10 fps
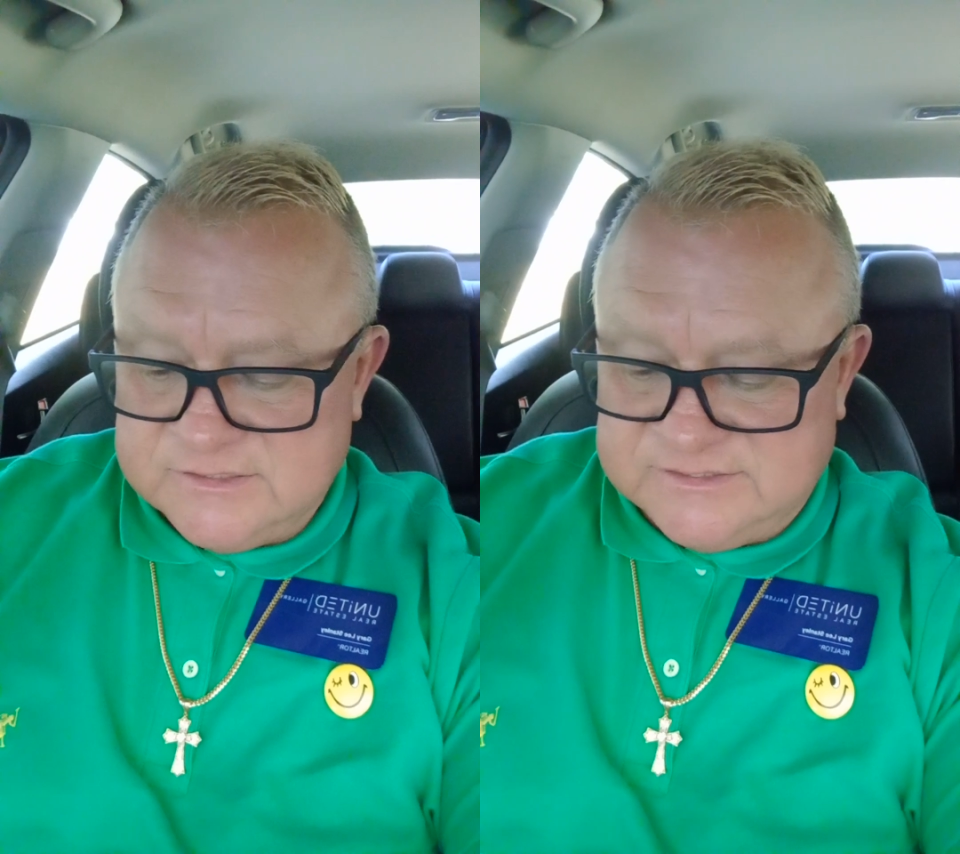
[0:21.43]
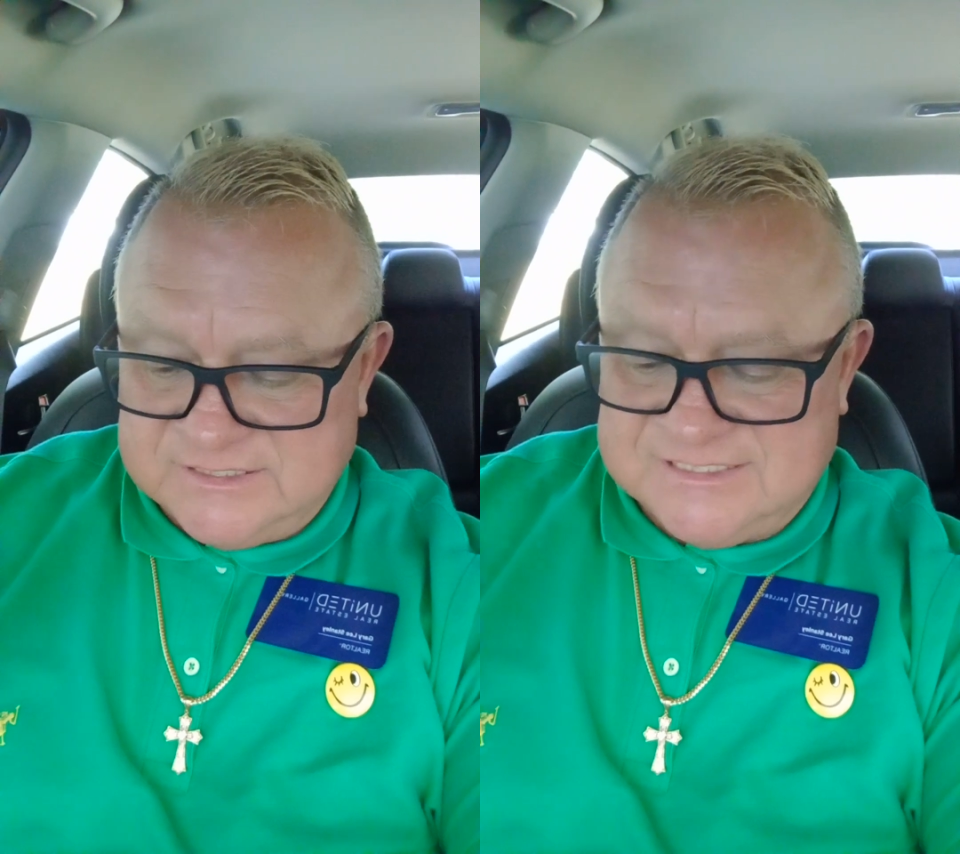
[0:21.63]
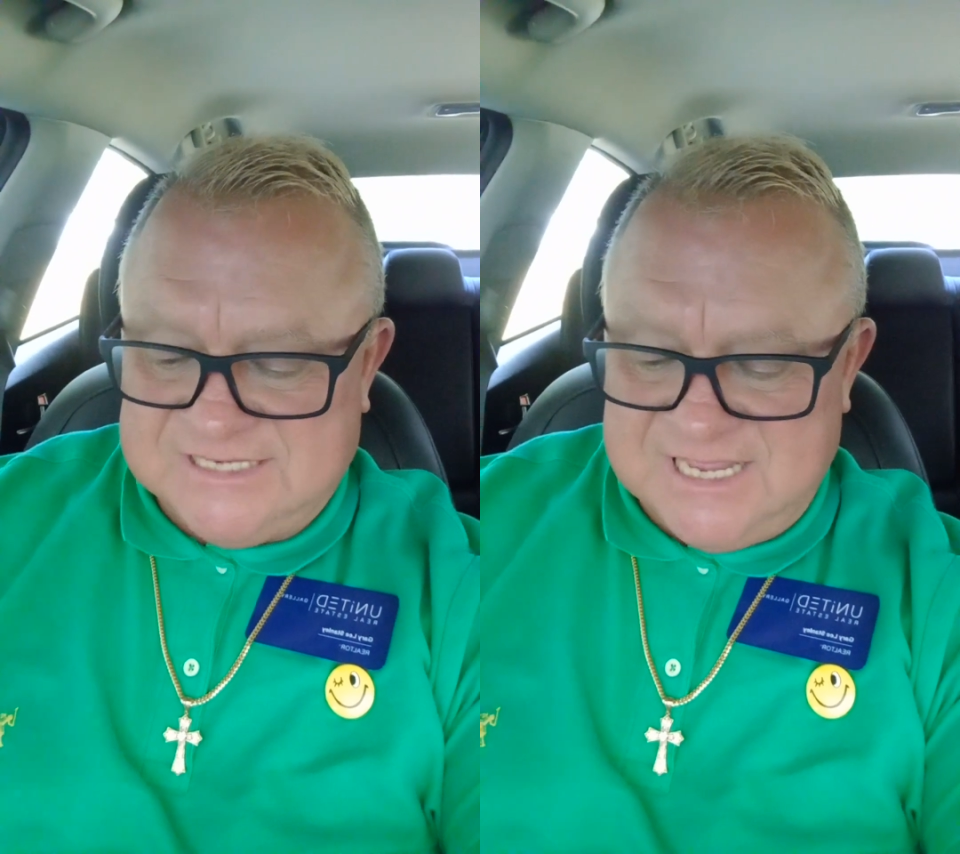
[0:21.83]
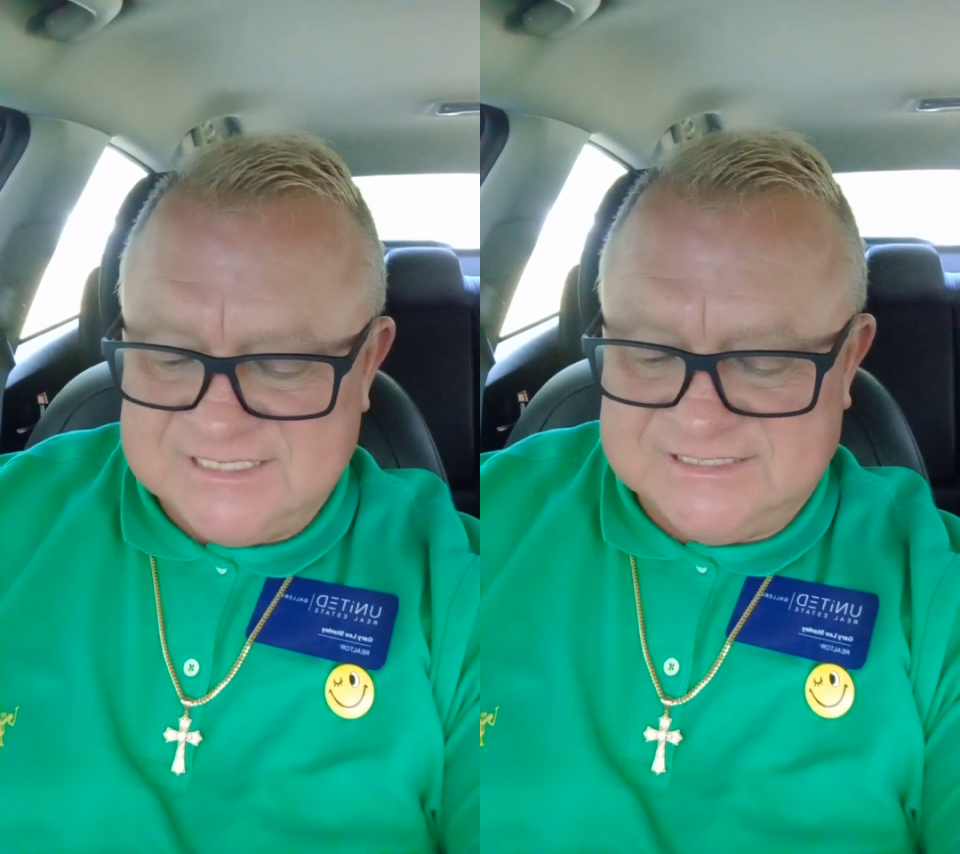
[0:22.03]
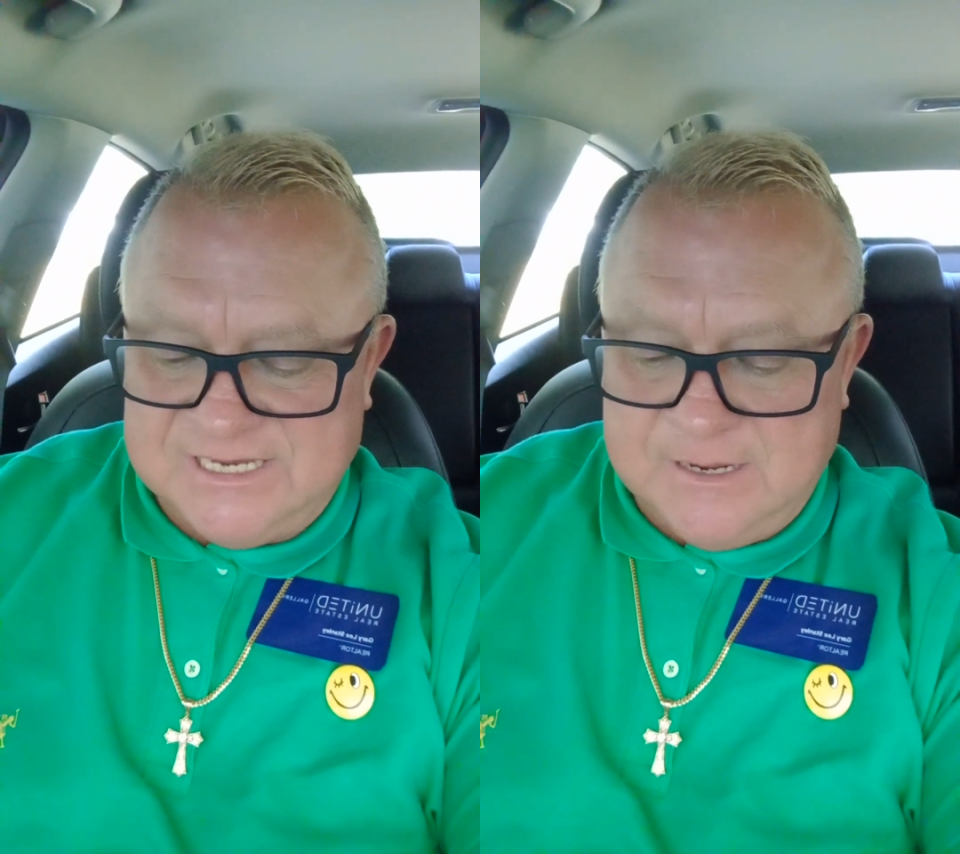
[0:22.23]

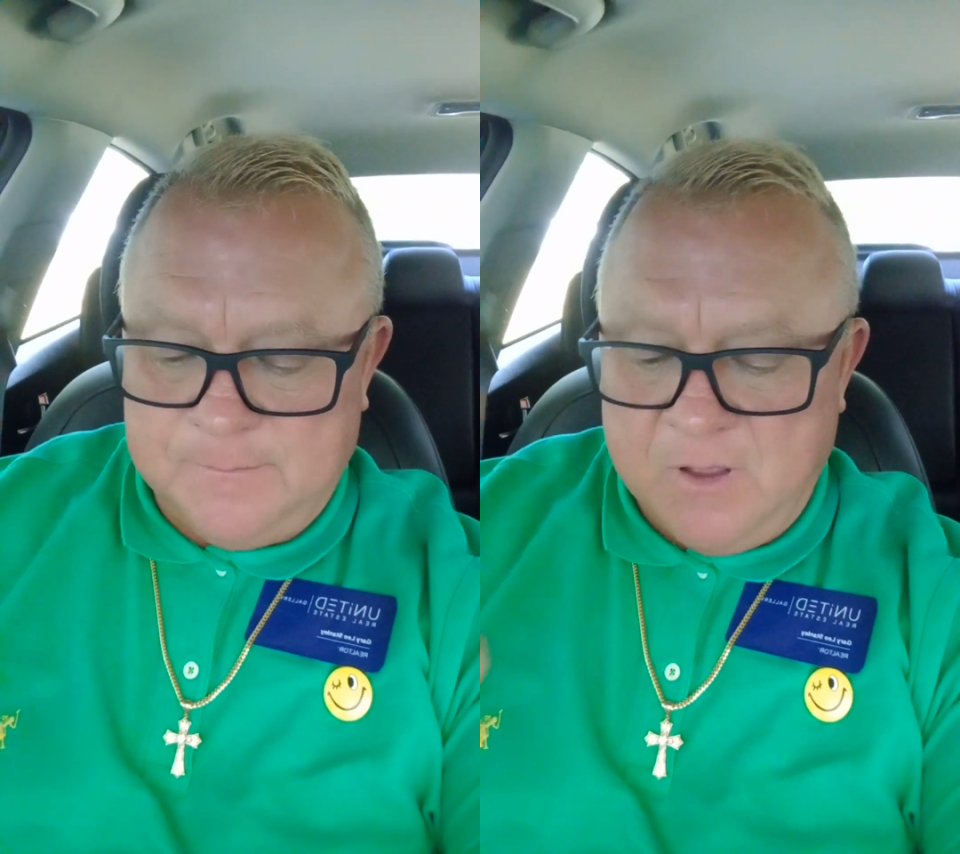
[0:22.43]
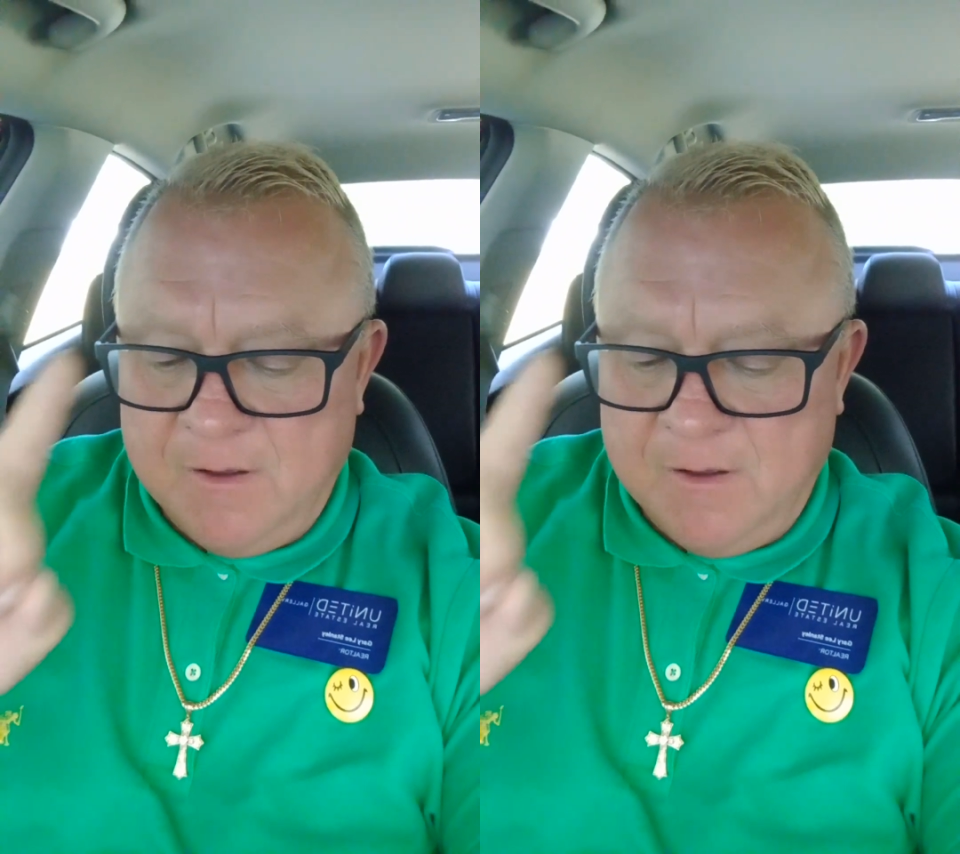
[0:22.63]
success tip